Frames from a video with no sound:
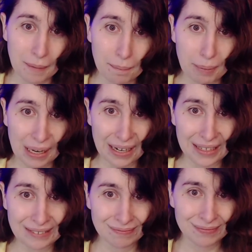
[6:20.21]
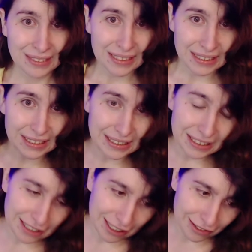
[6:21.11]
But,
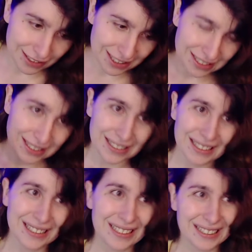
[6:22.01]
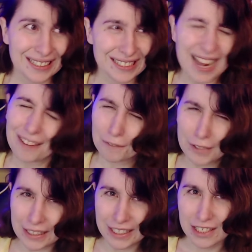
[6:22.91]
you know, it's not
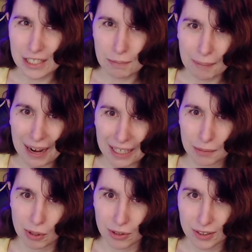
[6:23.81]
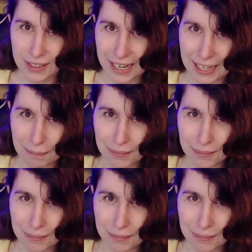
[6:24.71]
really a Super Mario Bros. Game.